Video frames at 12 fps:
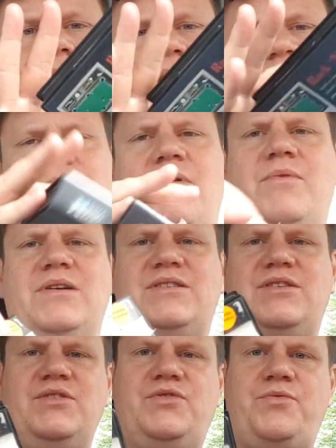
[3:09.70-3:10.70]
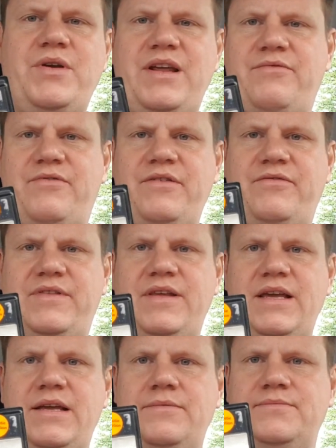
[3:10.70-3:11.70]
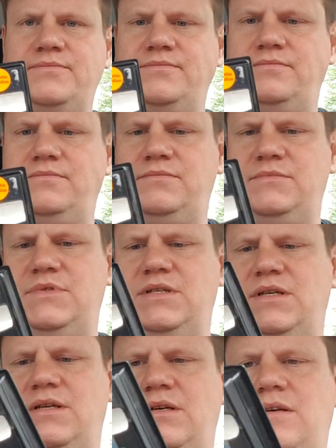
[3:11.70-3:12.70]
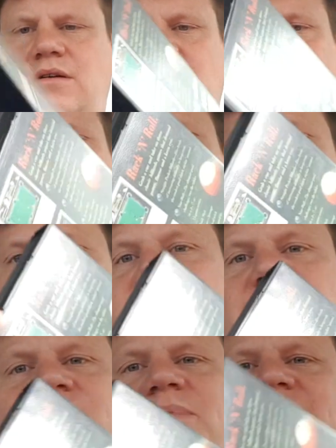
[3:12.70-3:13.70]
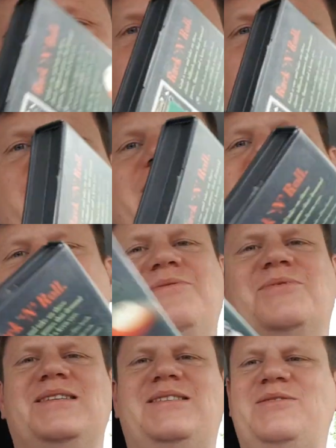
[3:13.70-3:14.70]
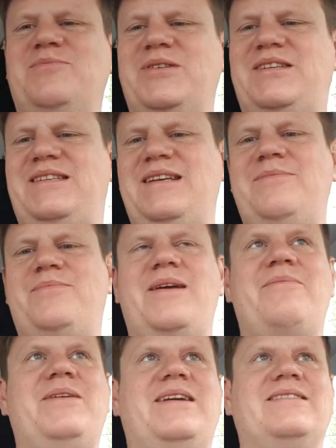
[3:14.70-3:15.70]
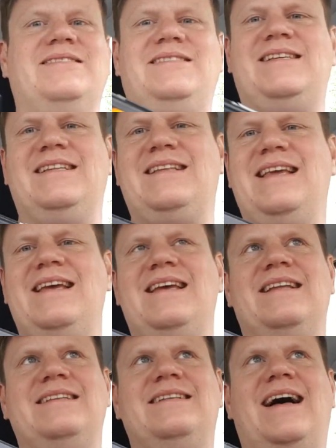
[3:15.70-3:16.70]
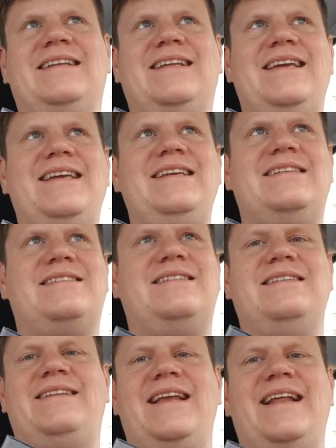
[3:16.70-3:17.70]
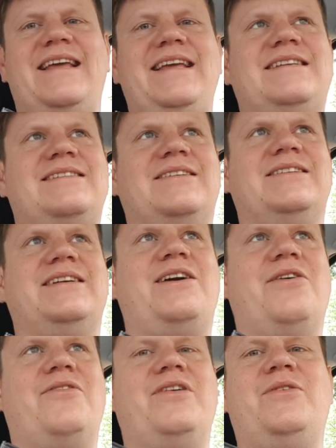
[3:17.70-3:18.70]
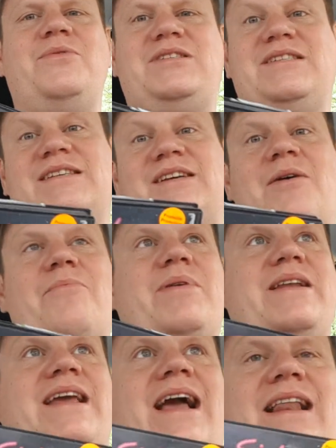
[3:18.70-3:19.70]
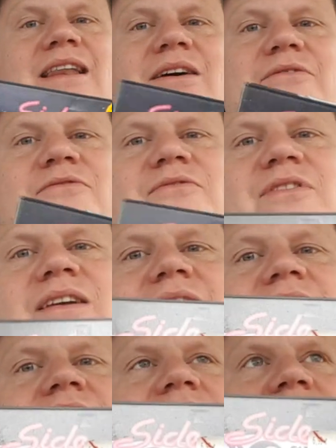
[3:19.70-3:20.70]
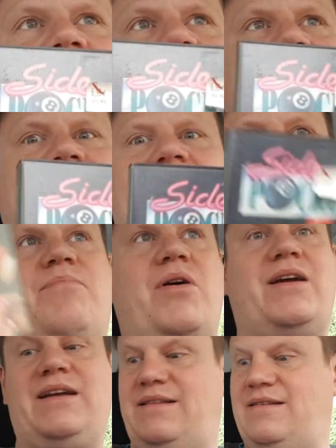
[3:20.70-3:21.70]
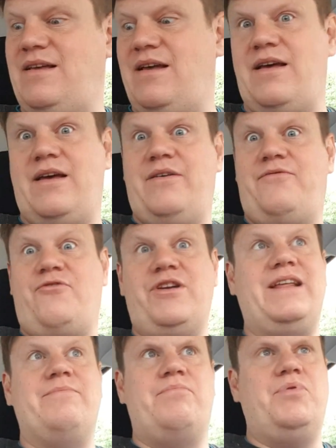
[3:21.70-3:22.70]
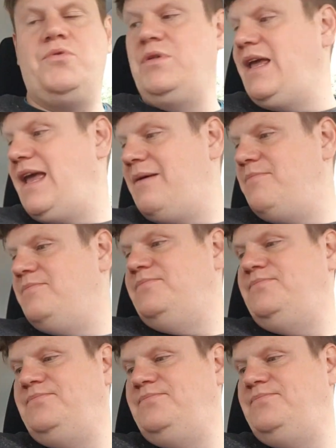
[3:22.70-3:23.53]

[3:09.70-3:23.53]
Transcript: This one was $3.50. Yeah, I just picked it up because it was super cheap and because it said Data East on the cover, which is a company I love. Side pocket, friggin' pool game.